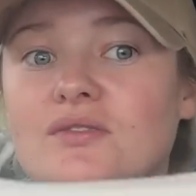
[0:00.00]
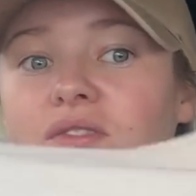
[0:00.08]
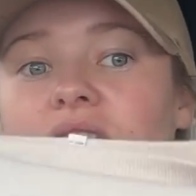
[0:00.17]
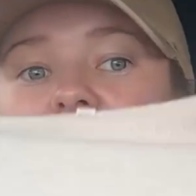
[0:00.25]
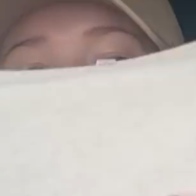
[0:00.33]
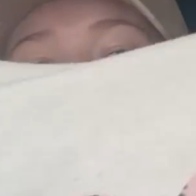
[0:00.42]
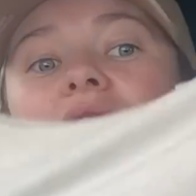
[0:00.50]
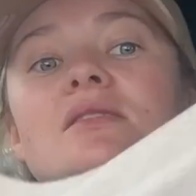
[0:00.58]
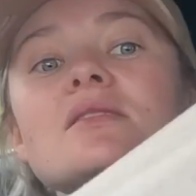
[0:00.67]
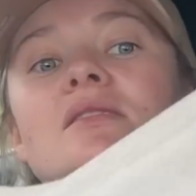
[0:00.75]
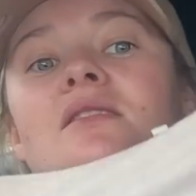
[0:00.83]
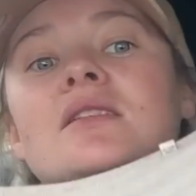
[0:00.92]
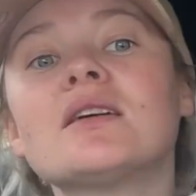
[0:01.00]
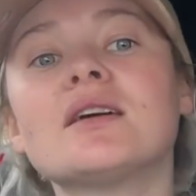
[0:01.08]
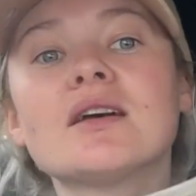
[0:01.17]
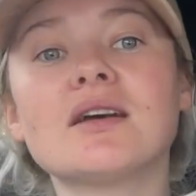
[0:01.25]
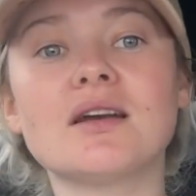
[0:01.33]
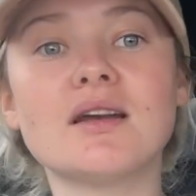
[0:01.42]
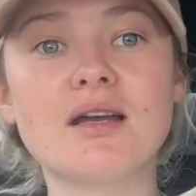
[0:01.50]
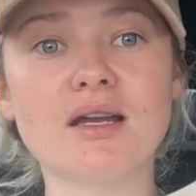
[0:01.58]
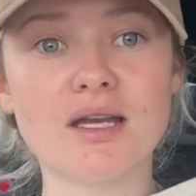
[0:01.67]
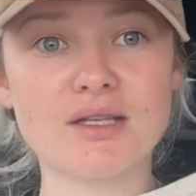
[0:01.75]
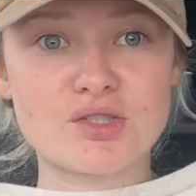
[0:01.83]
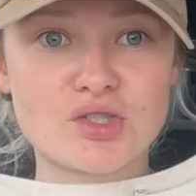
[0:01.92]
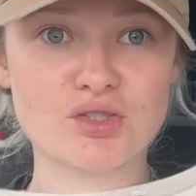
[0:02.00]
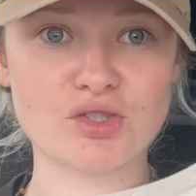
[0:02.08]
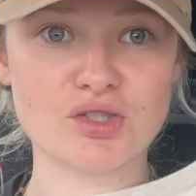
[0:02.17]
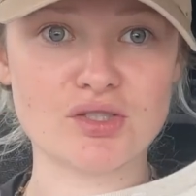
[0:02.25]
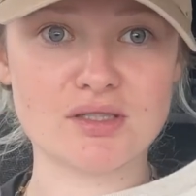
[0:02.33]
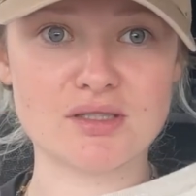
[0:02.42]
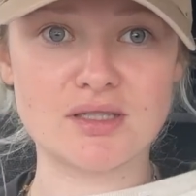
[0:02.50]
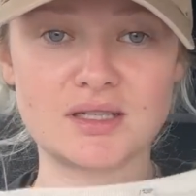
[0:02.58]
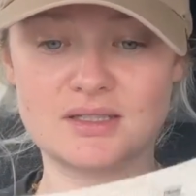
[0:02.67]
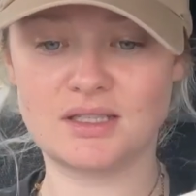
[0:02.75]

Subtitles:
for this. It's just, it's